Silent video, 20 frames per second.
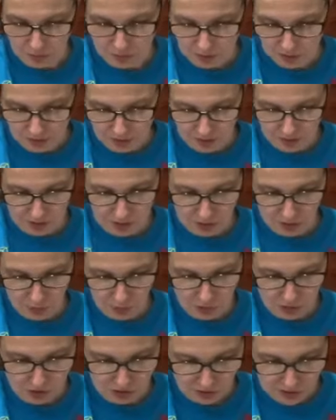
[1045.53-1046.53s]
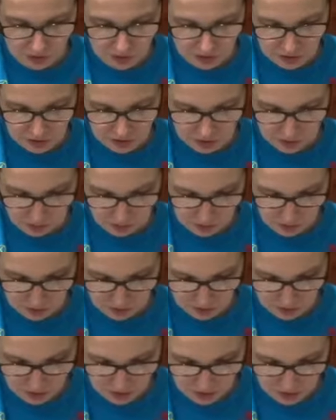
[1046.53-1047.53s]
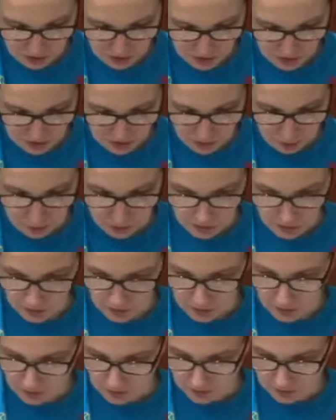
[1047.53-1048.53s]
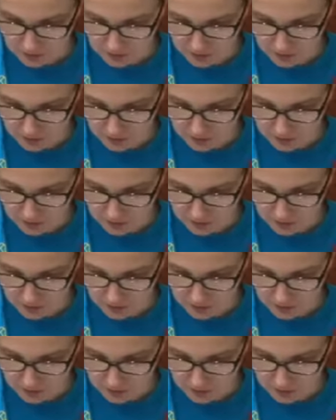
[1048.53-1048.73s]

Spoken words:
It was announced, which Leadership is in January.